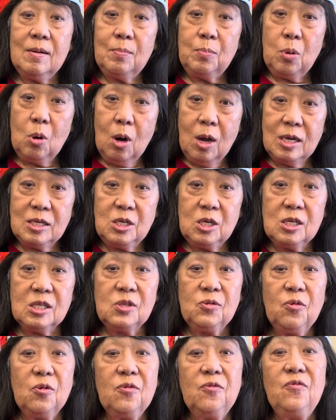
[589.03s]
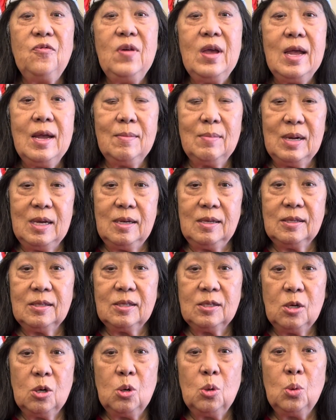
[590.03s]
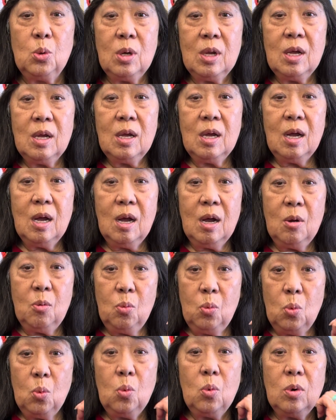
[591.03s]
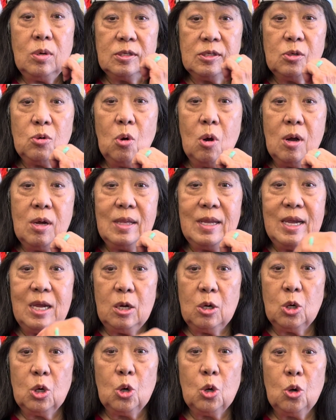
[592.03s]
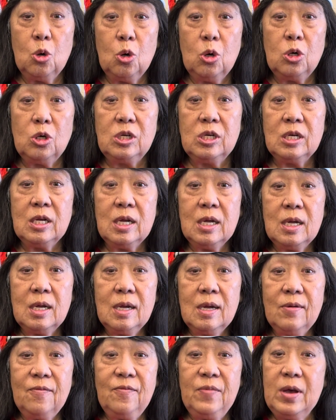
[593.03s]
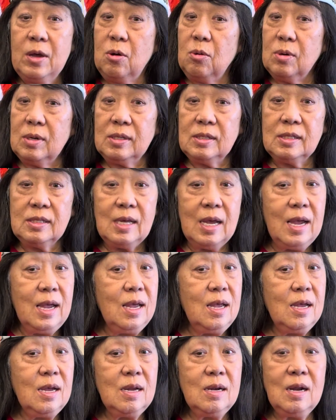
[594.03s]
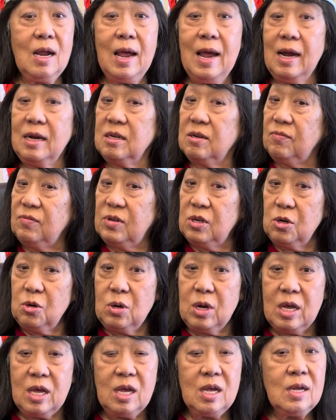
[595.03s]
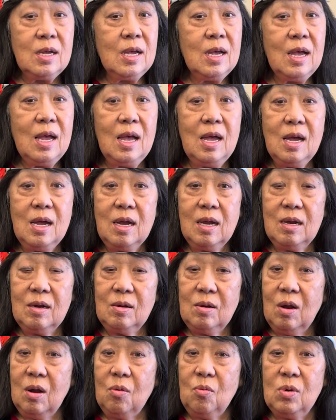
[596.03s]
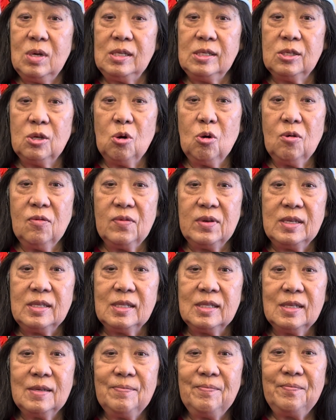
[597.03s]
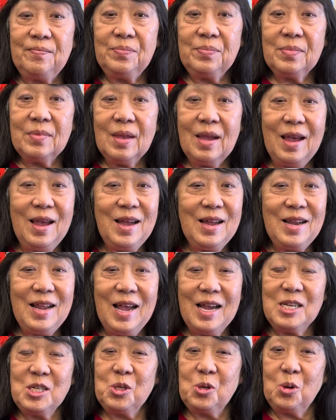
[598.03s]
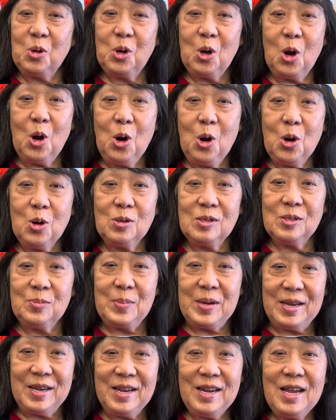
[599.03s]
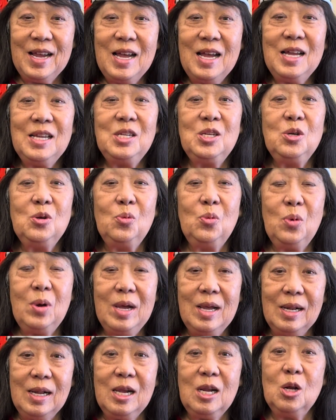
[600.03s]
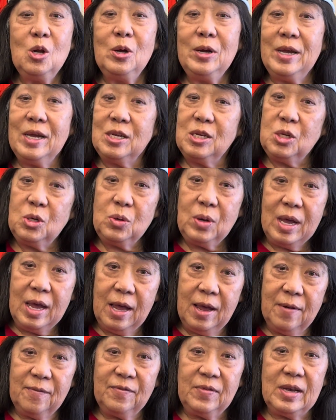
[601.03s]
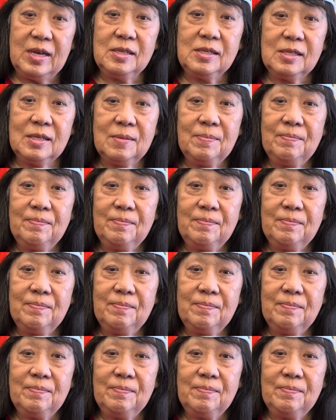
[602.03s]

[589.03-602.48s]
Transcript: projects for families. So I strongly encourage veterans and active duty and reservists and National Guardsmen to really look into AMVETS.